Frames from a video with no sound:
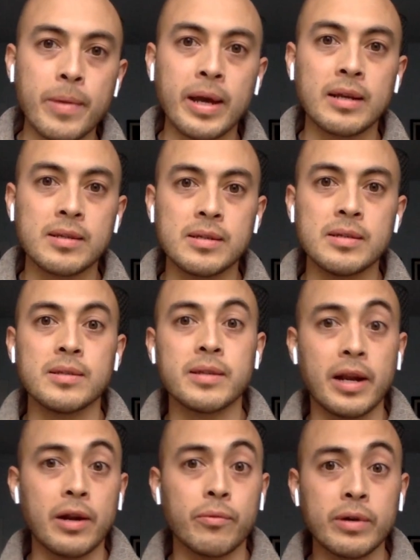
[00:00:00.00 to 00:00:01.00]
literary
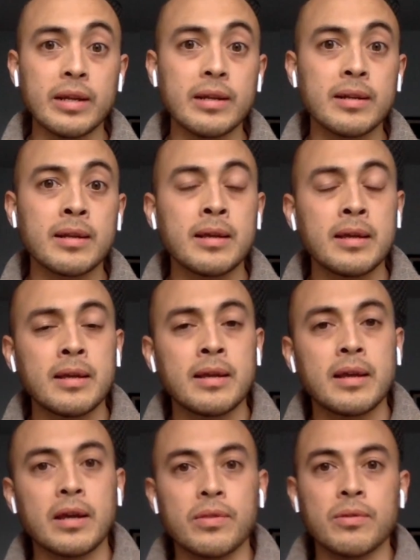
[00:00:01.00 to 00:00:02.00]
magazines that I read,
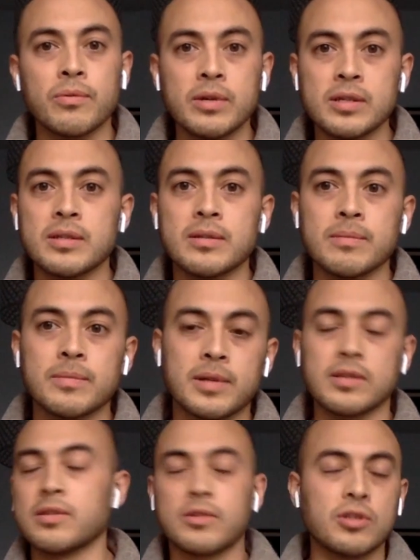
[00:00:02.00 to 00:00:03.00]
and the
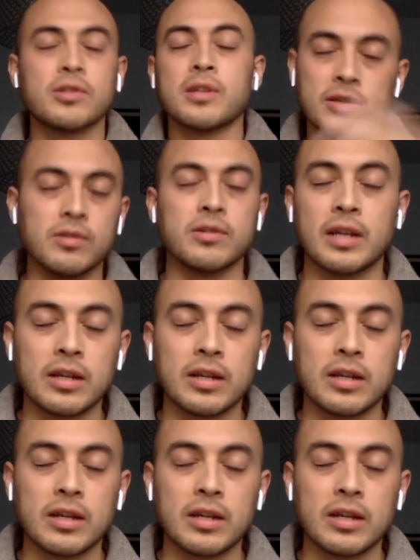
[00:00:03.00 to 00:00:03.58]
reason, because